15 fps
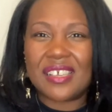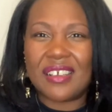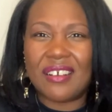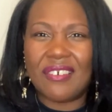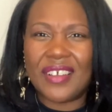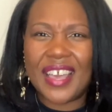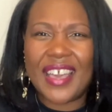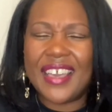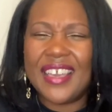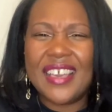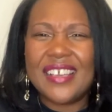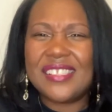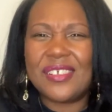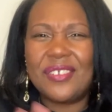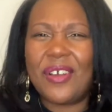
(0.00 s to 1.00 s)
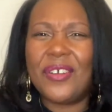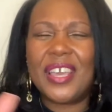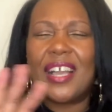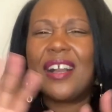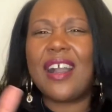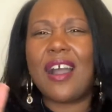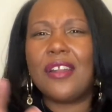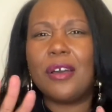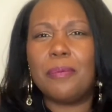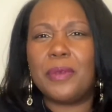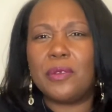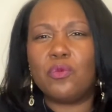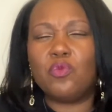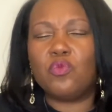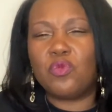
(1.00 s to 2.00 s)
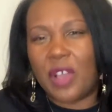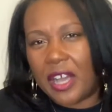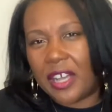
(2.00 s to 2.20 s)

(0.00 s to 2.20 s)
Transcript: okay? So don't get caught up in,